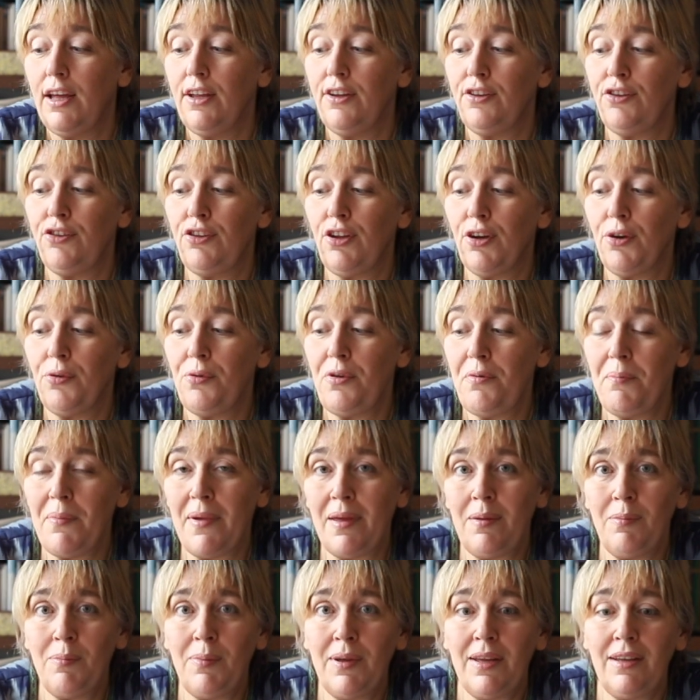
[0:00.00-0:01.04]
So
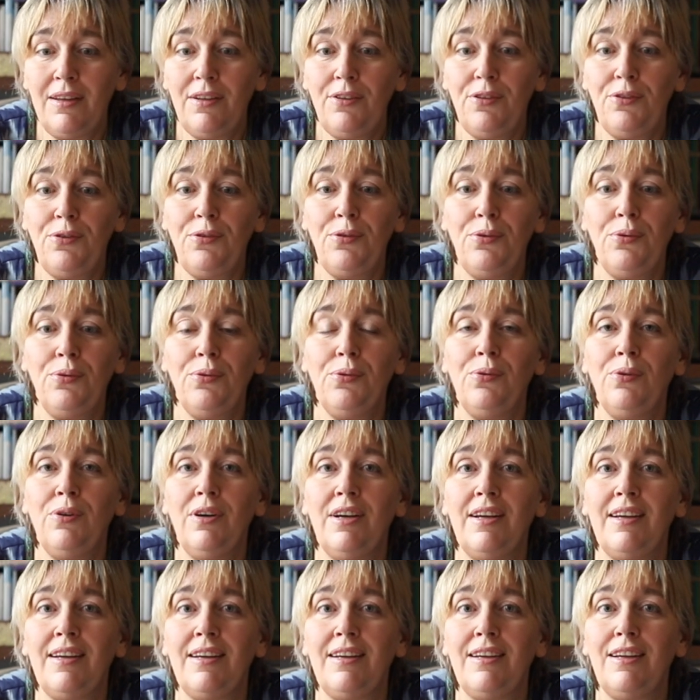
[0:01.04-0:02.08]
remember
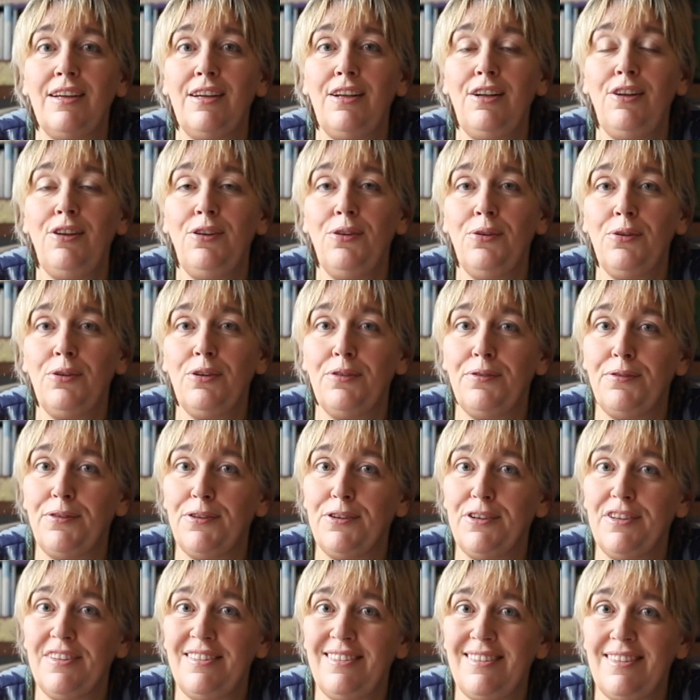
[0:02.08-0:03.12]
to look
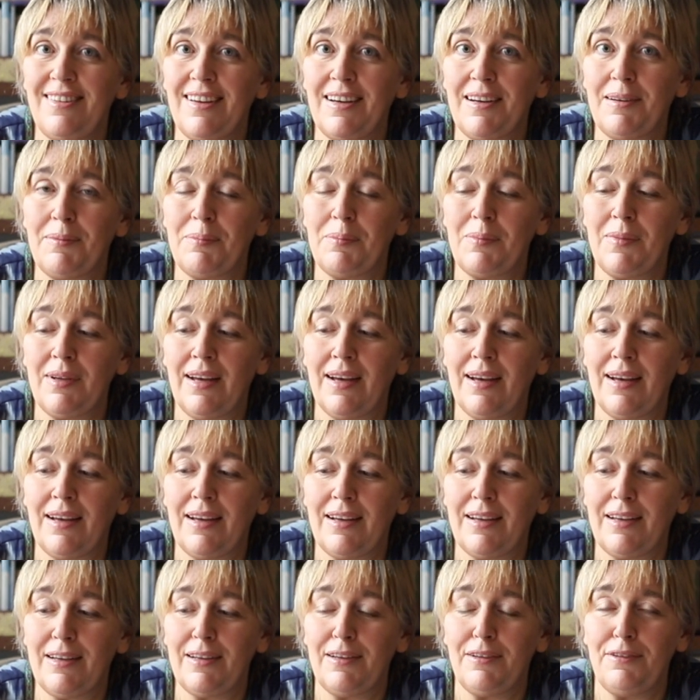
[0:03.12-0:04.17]
for some
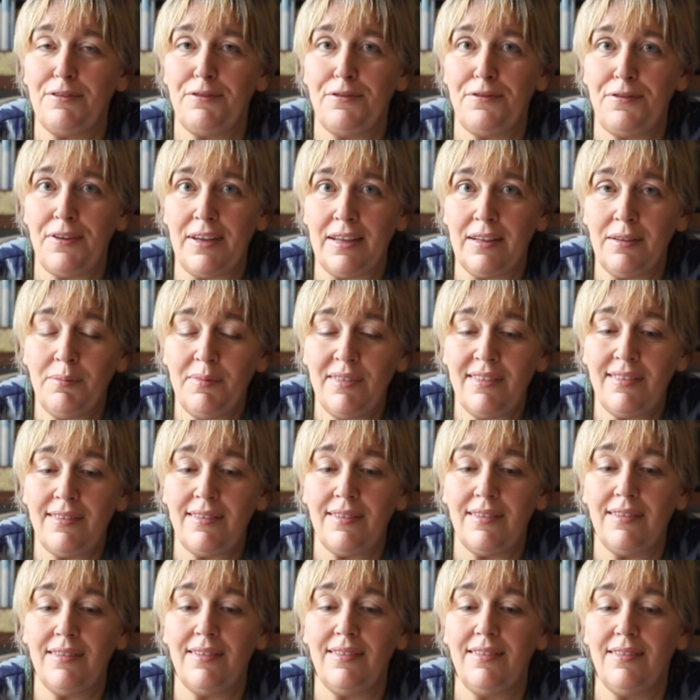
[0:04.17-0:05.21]
films
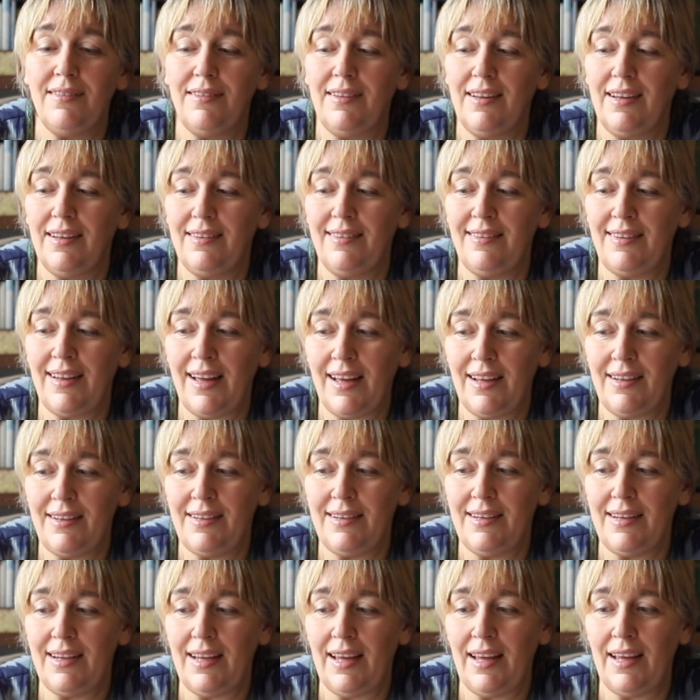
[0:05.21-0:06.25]

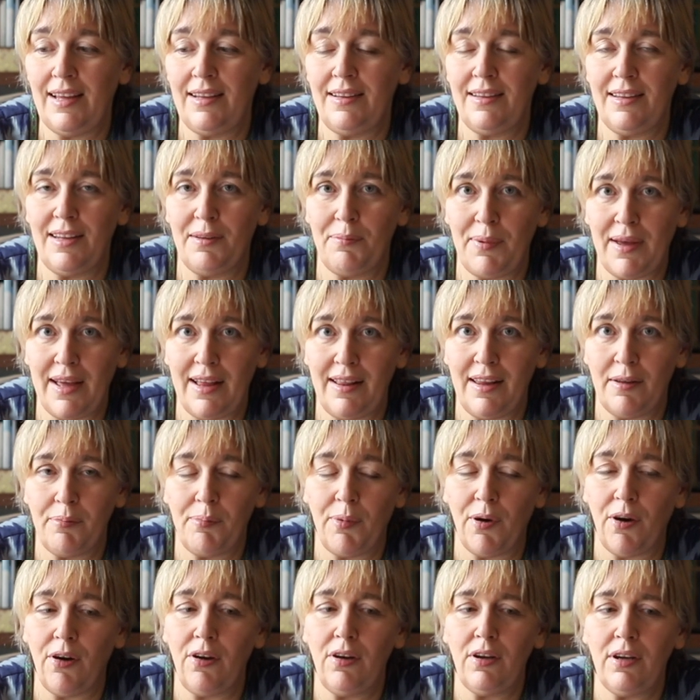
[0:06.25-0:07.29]
set in the Belle
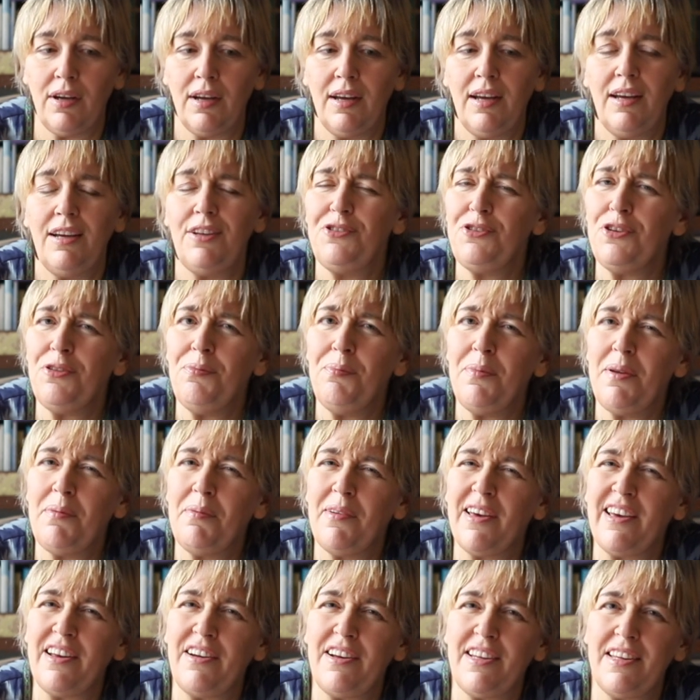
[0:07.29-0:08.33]
Epoque. It shouldn't be
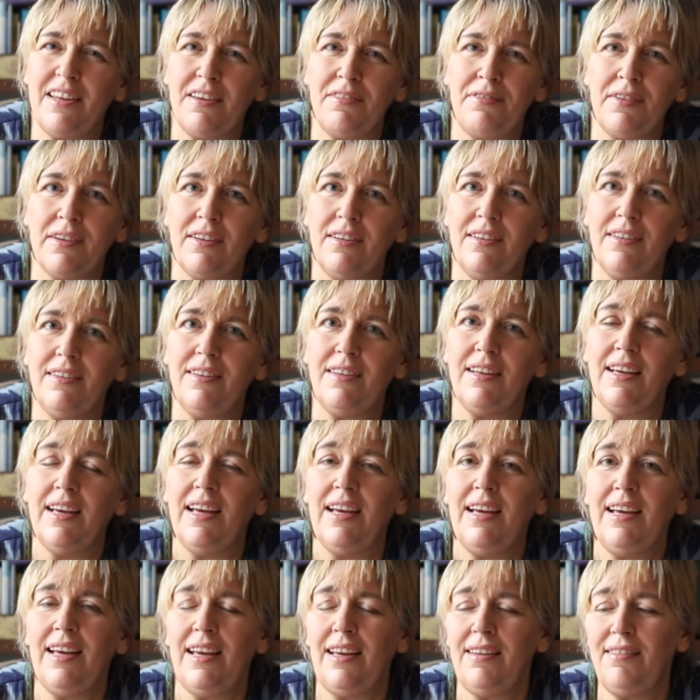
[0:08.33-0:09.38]
very difficult.
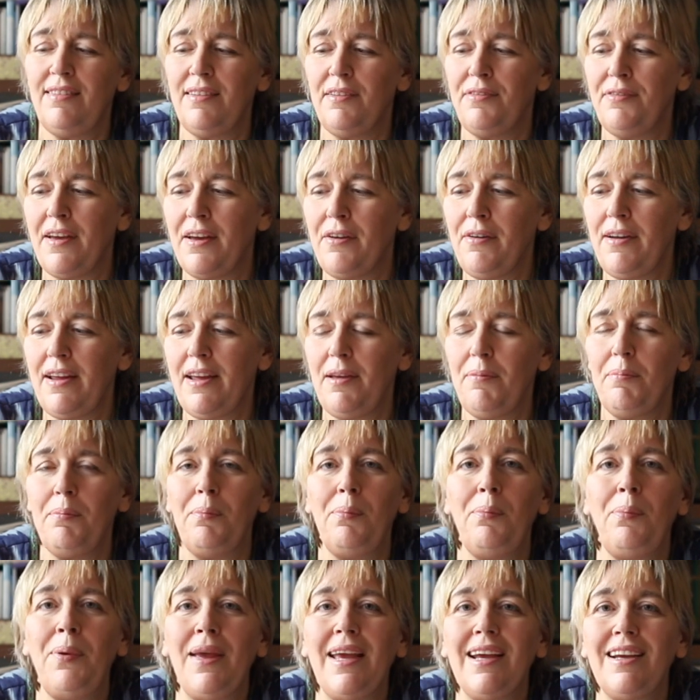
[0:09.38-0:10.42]
It's a very
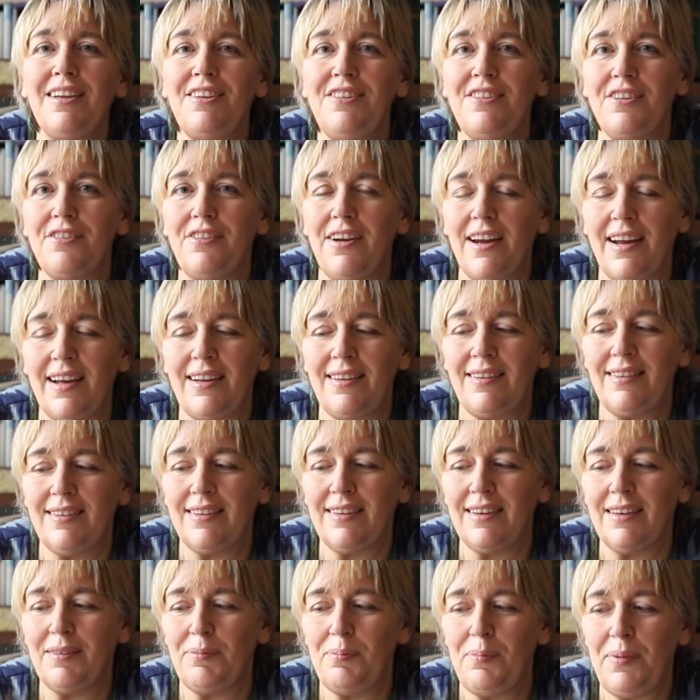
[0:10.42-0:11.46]

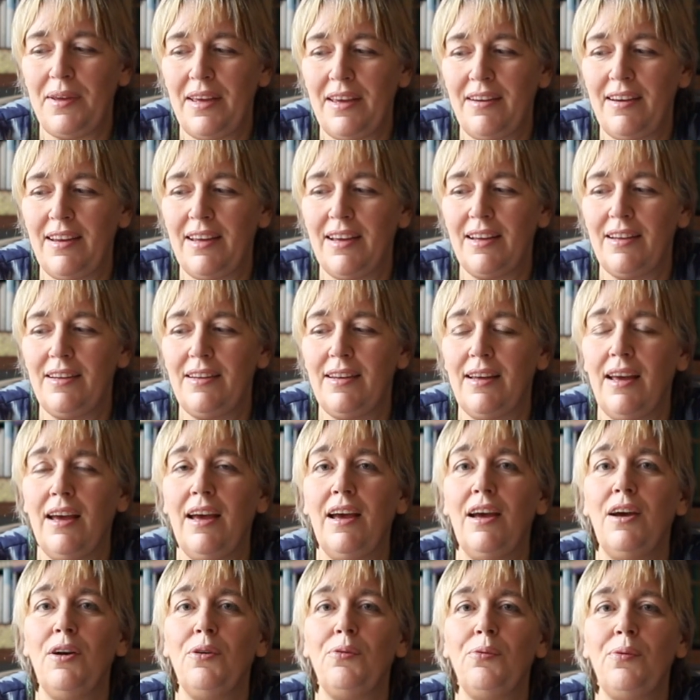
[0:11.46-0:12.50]
picturesque period
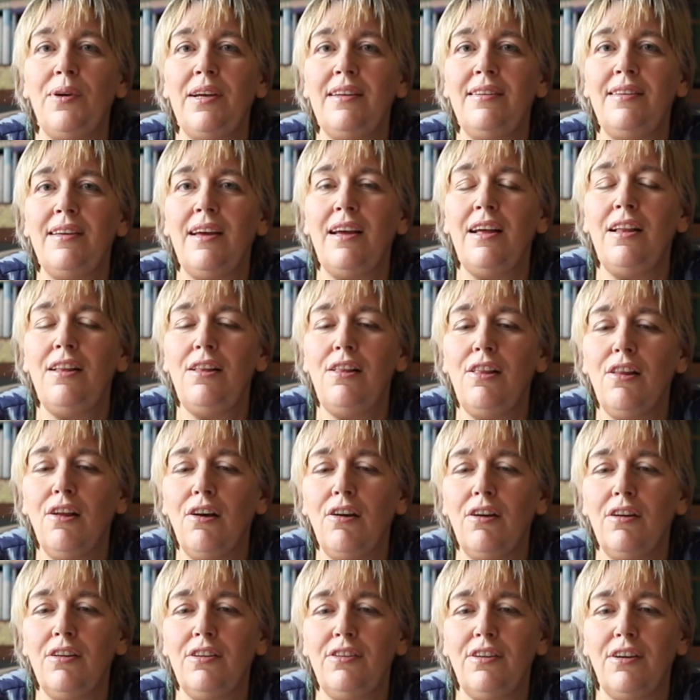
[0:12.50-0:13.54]
with a
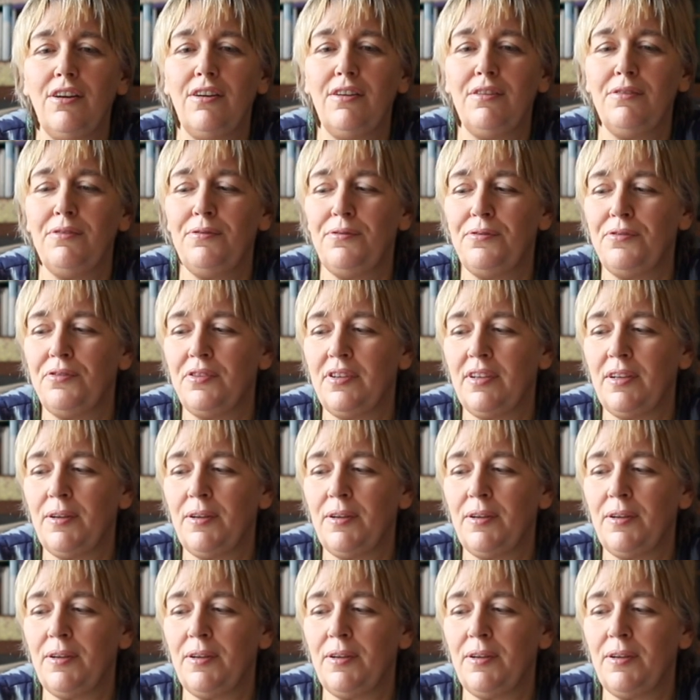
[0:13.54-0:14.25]
lot of